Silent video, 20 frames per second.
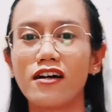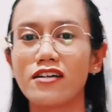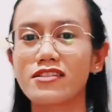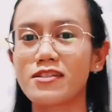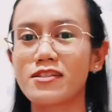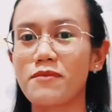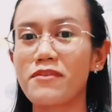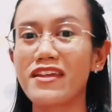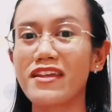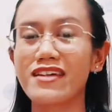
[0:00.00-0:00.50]

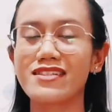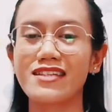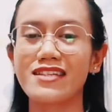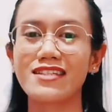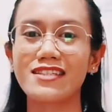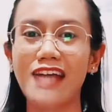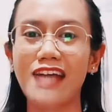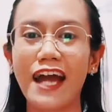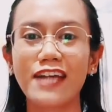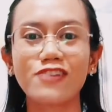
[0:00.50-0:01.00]
something is
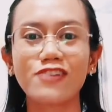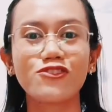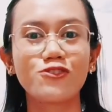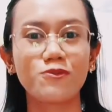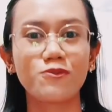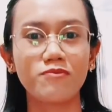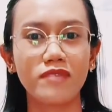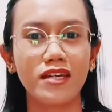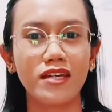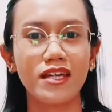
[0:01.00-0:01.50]
assigned
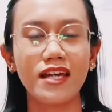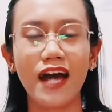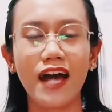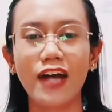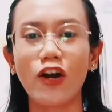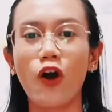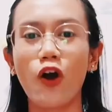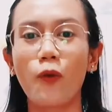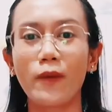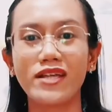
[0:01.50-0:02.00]
to me,
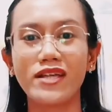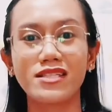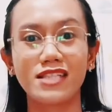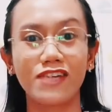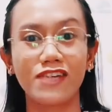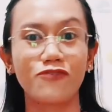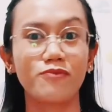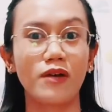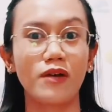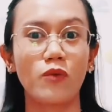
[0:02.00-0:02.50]
I always
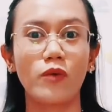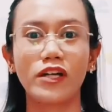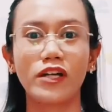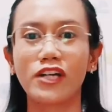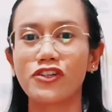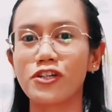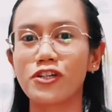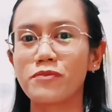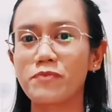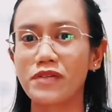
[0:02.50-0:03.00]
give my
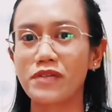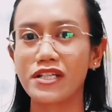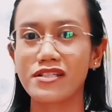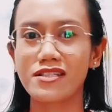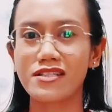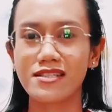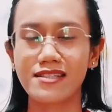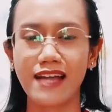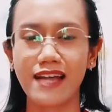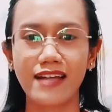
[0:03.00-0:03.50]

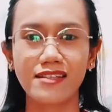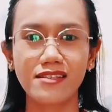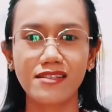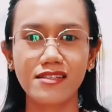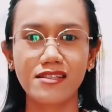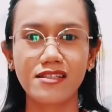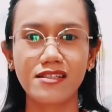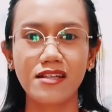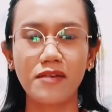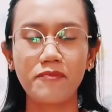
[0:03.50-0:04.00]

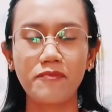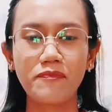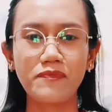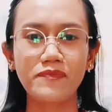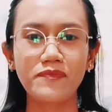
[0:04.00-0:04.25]
100%,